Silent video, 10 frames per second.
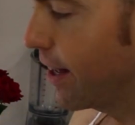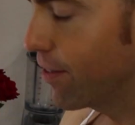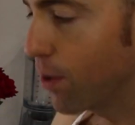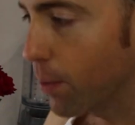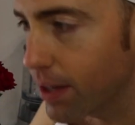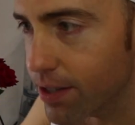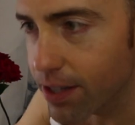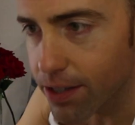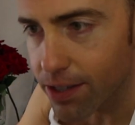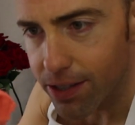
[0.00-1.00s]
I don't know what this
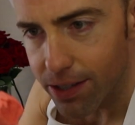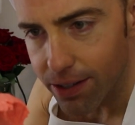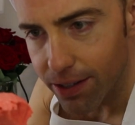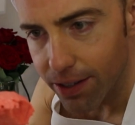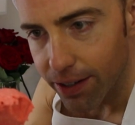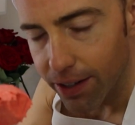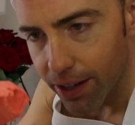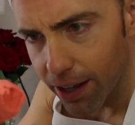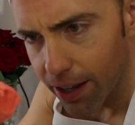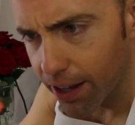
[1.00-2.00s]
is.
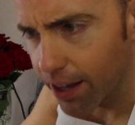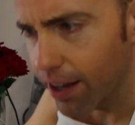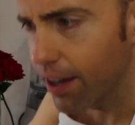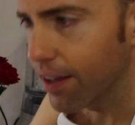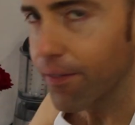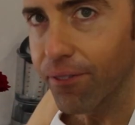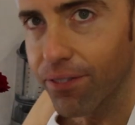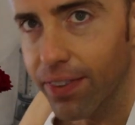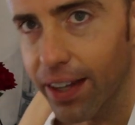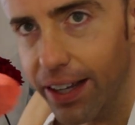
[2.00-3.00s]
Uh,
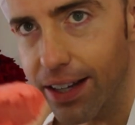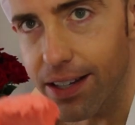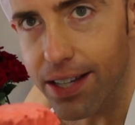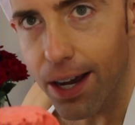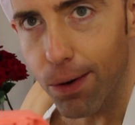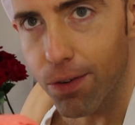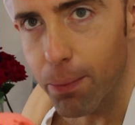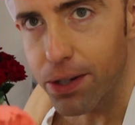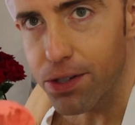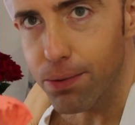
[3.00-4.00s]
it is however
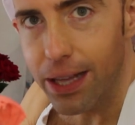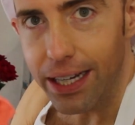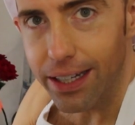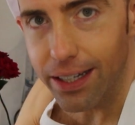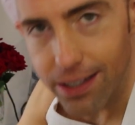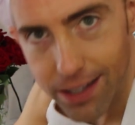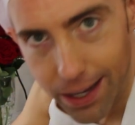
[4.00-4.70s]
much you think it is.